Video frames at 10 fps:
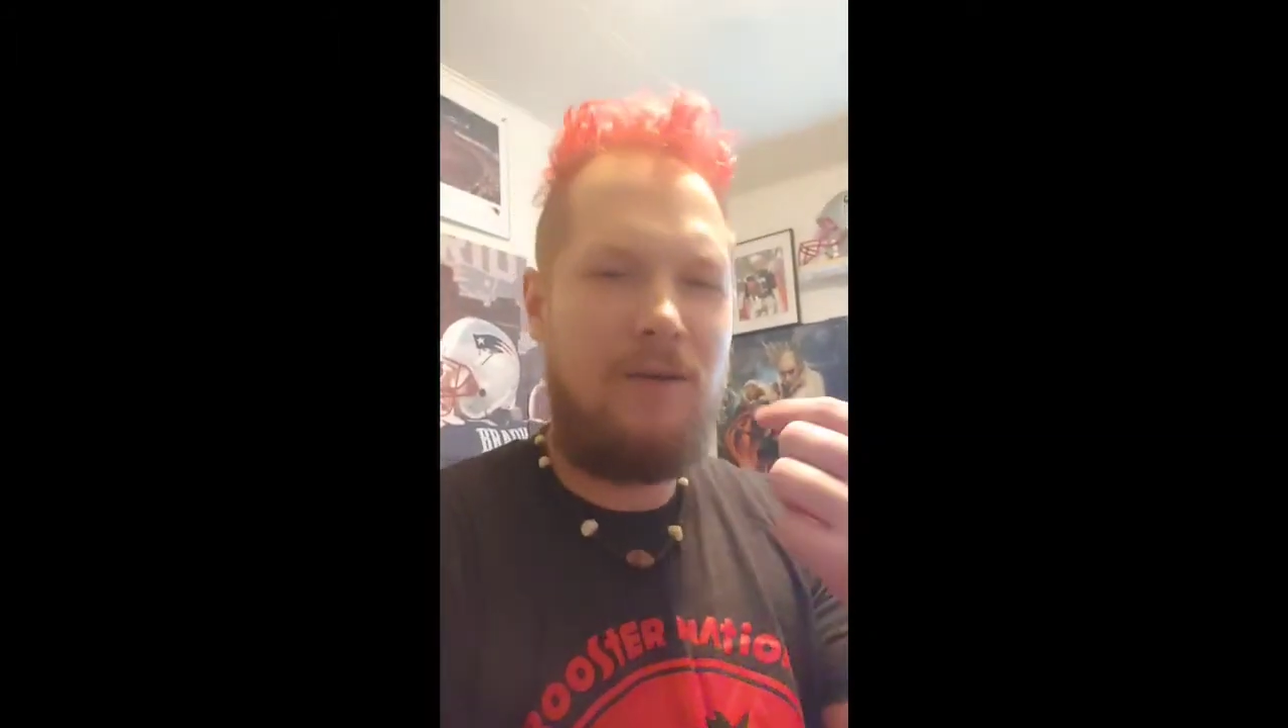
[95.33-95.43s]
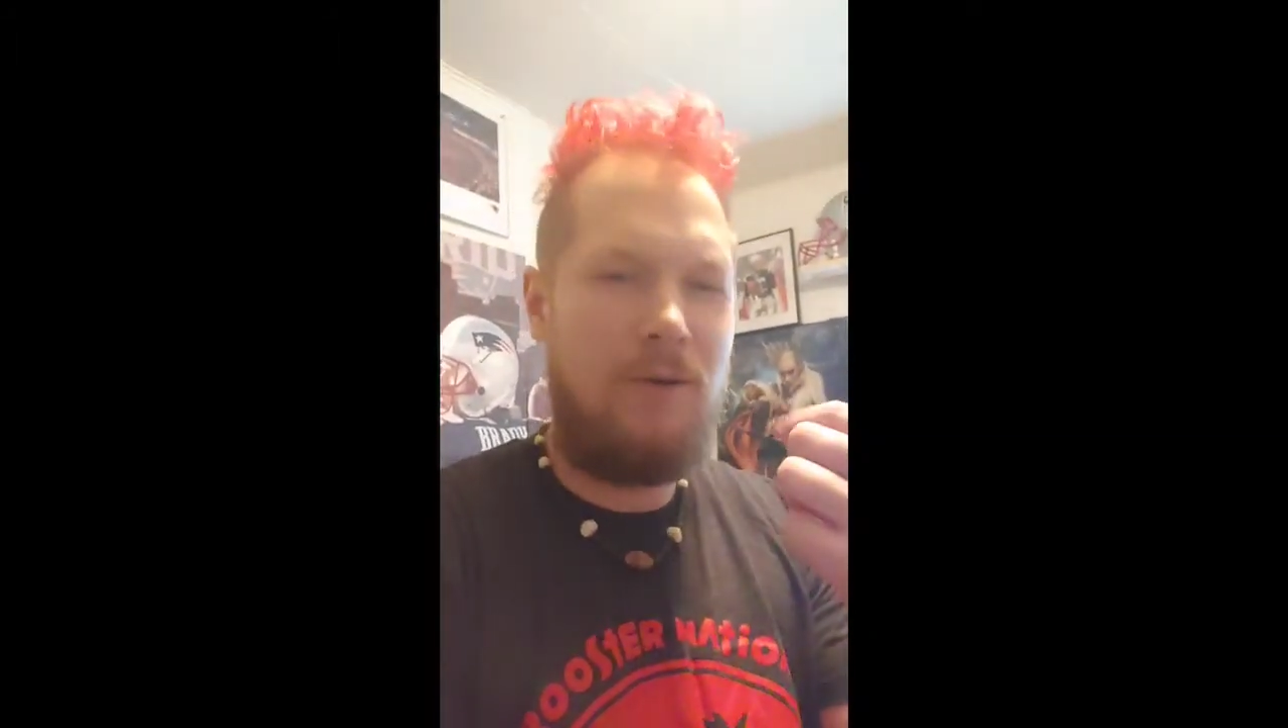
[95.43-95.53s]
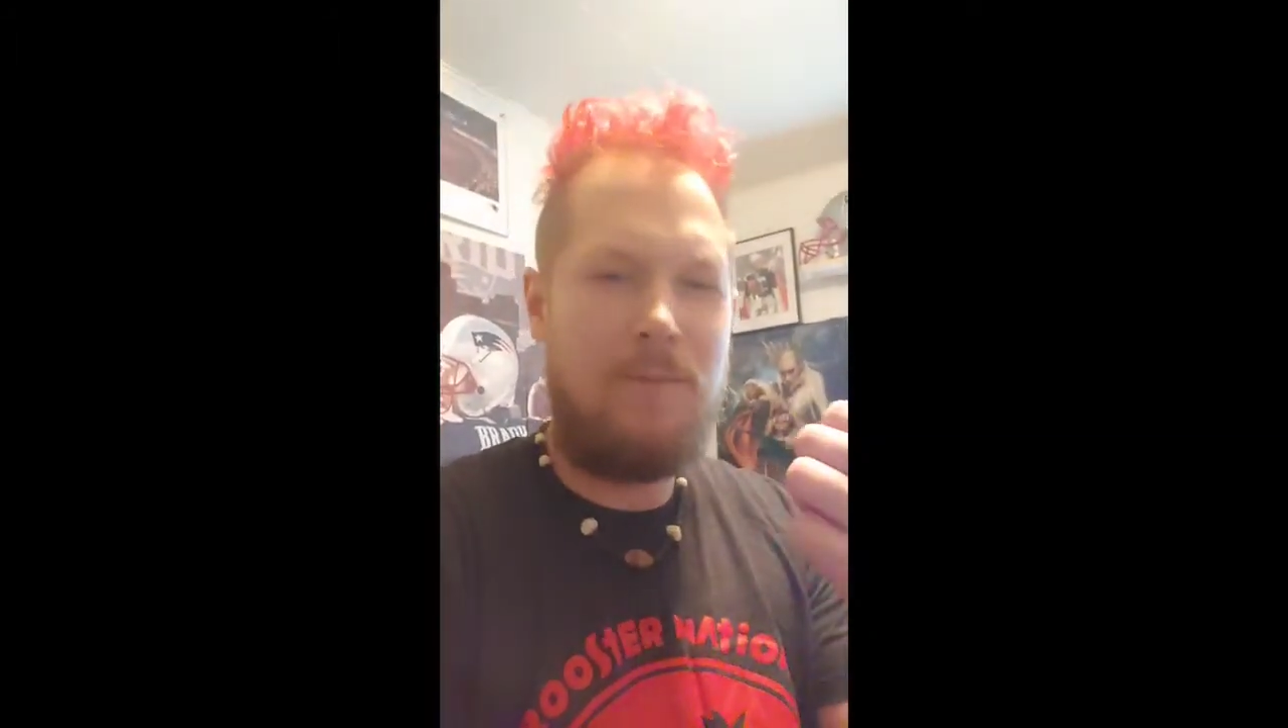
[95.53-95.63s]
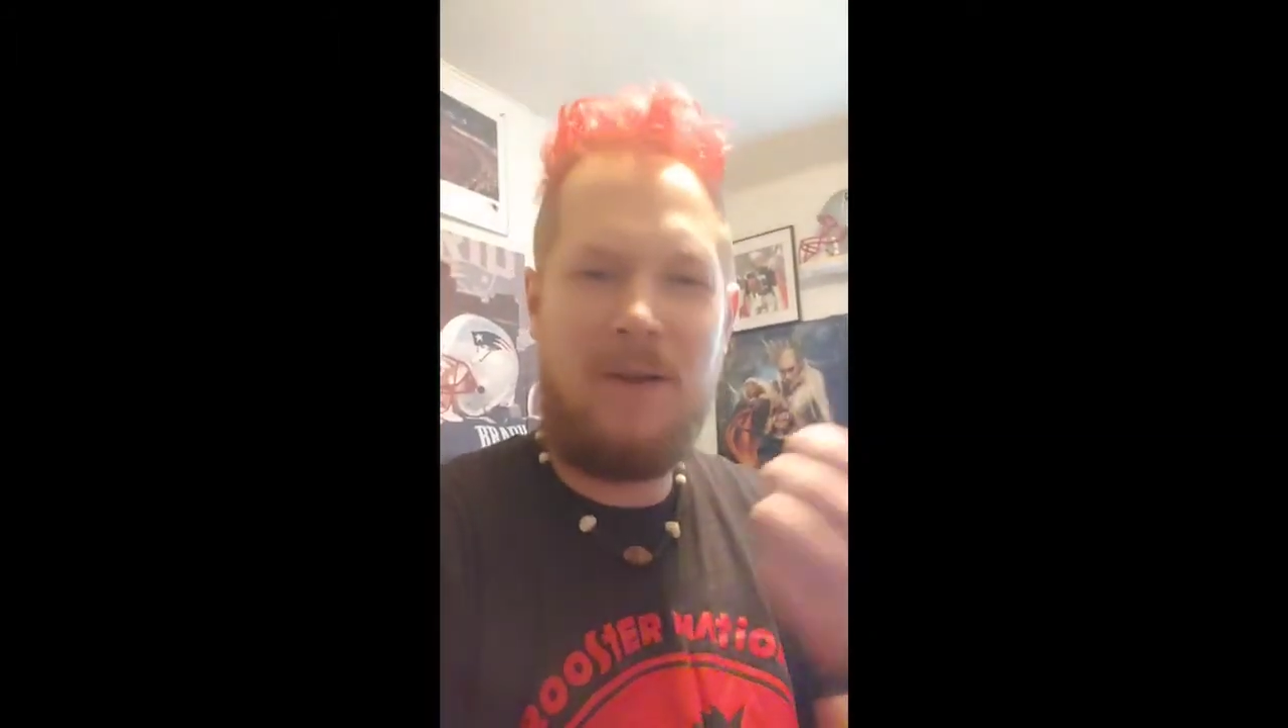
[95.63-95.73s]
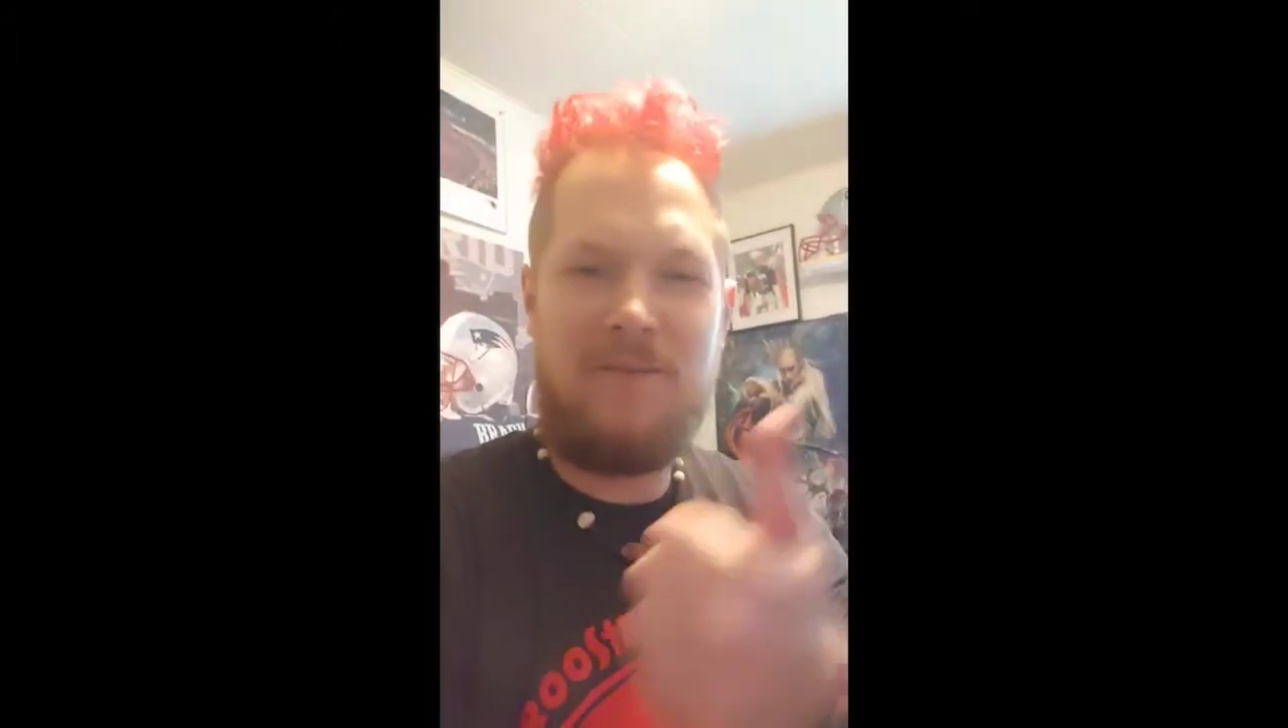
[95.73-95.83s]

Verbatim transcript: on my